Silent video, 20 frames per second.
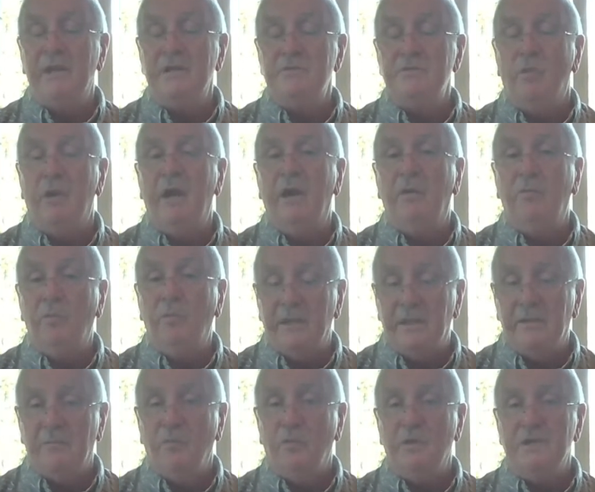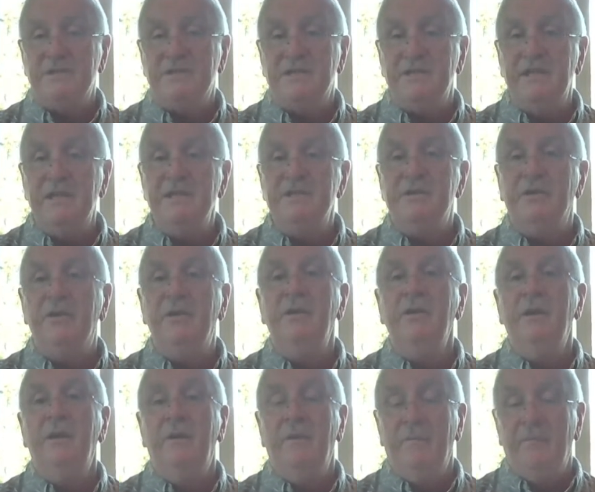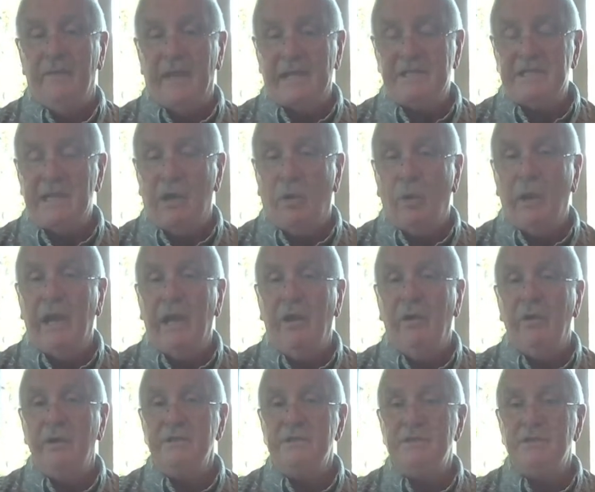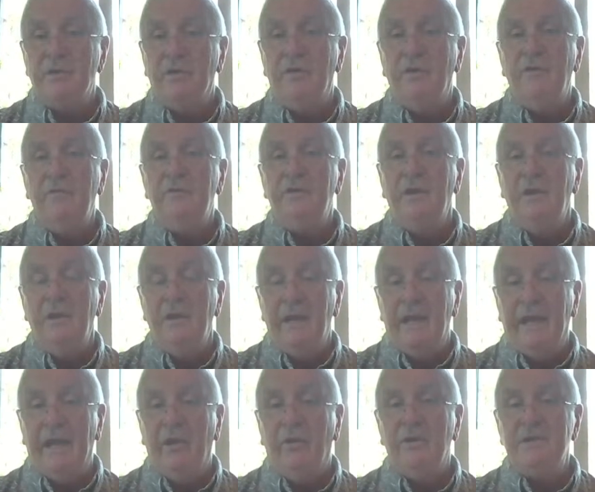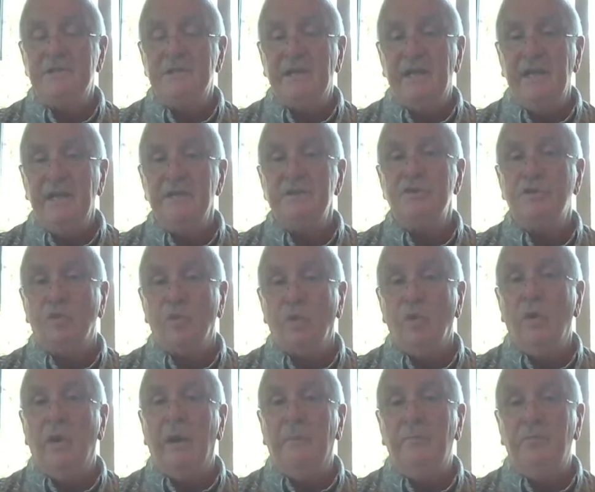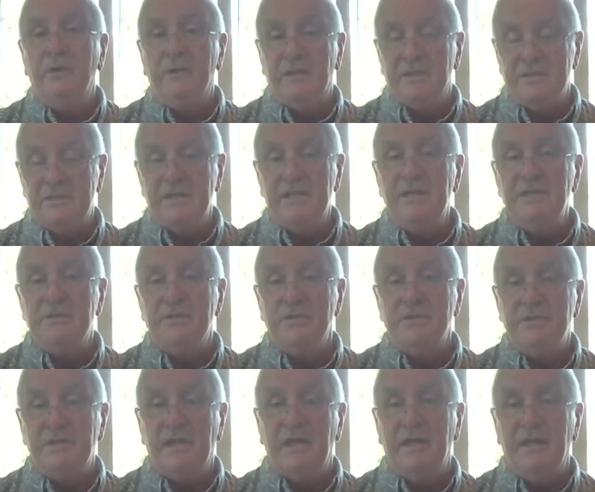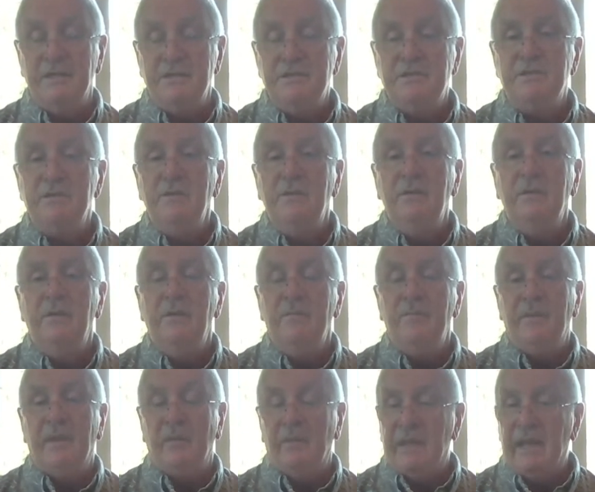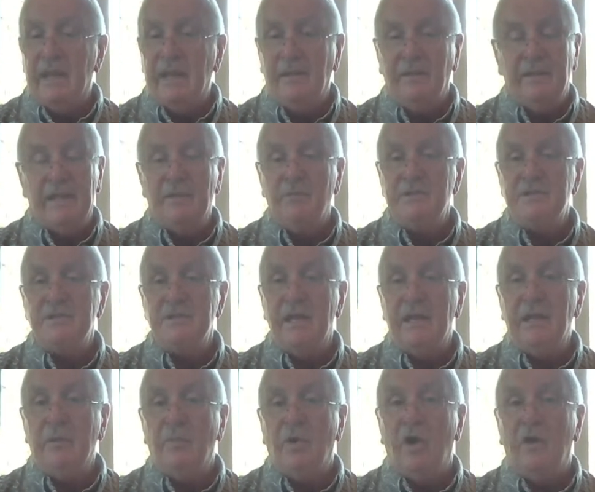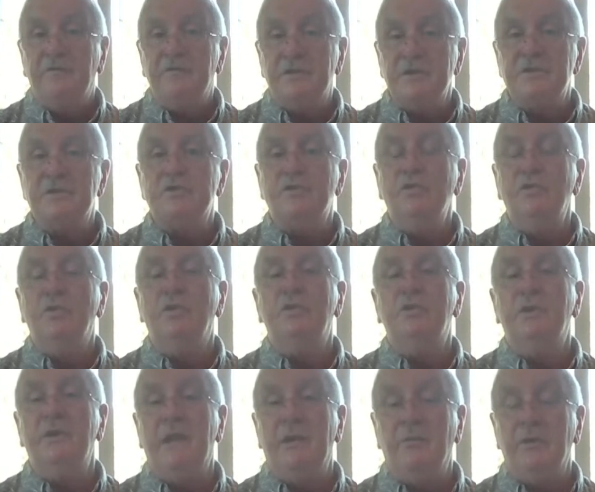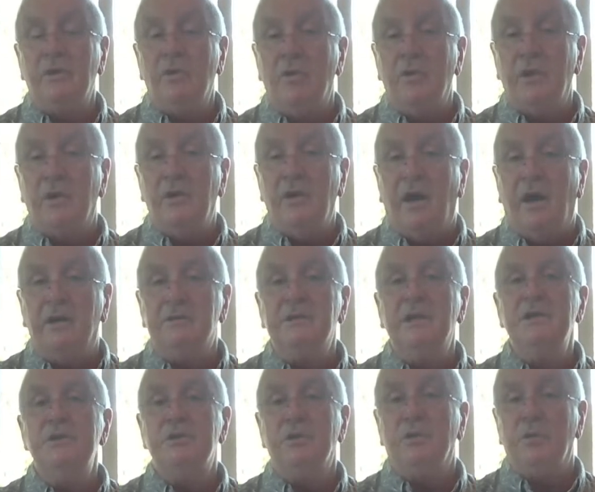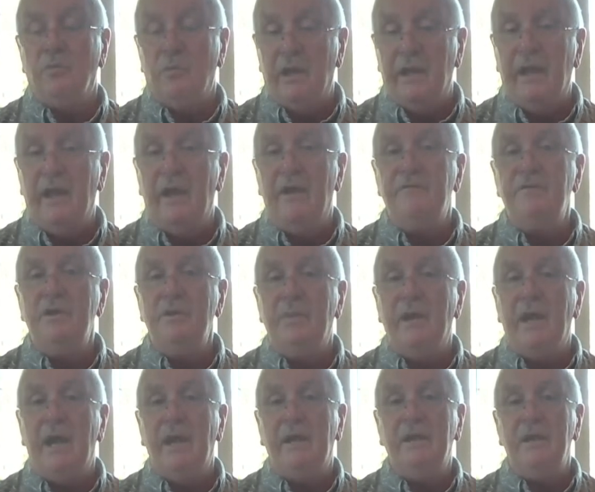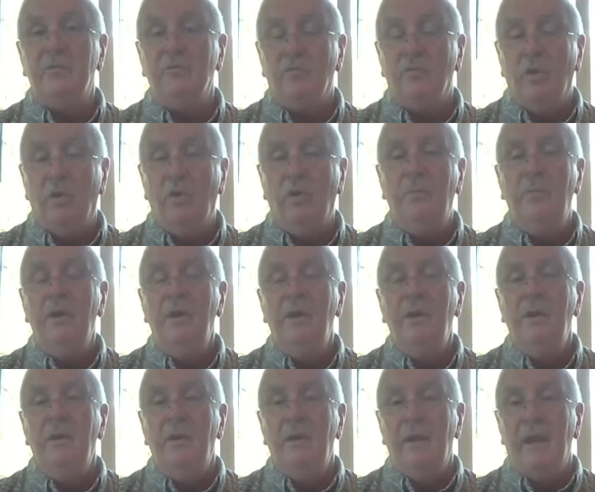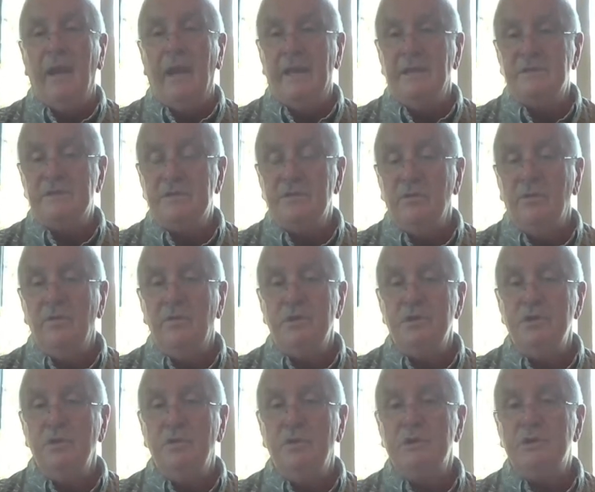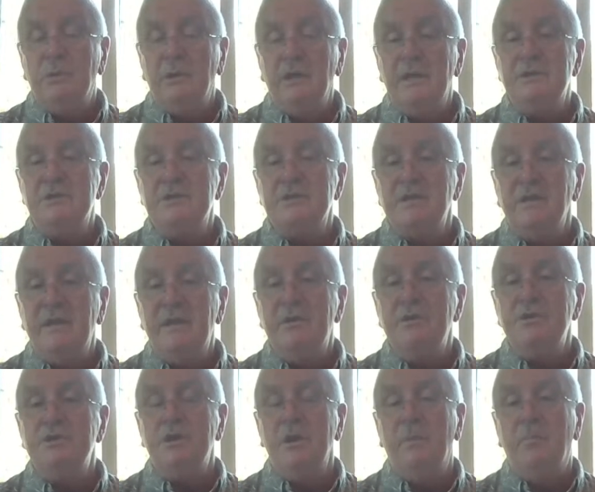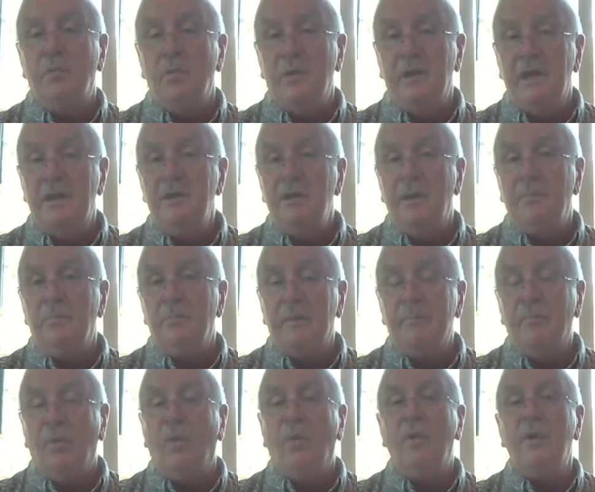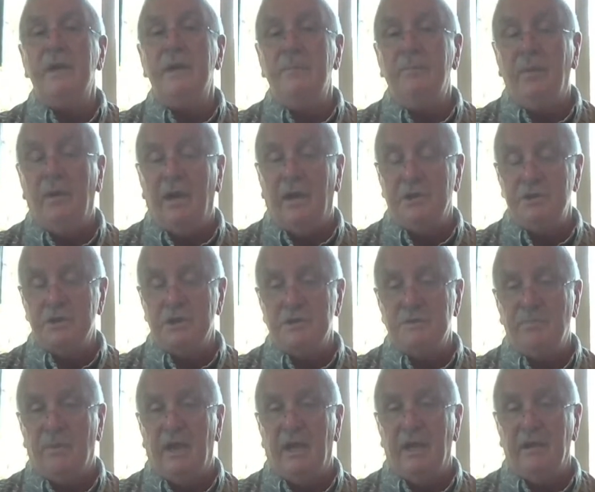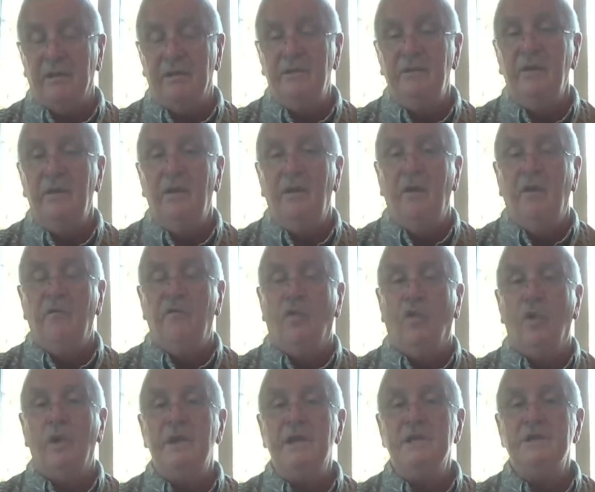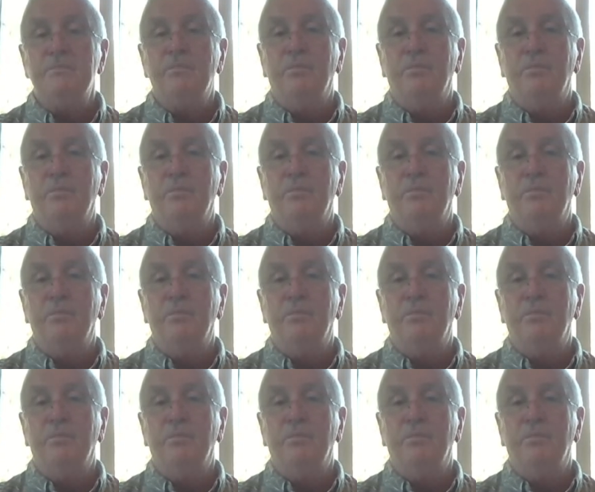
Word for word: as well with with Caesar. That's how Herod served. Herod's kids grew up with the Caesar's kids. They they would send them off to school and they would go to college or what have you back in Rome. And so the Jewish religious leadership would end up reporting Pontius Pilate for his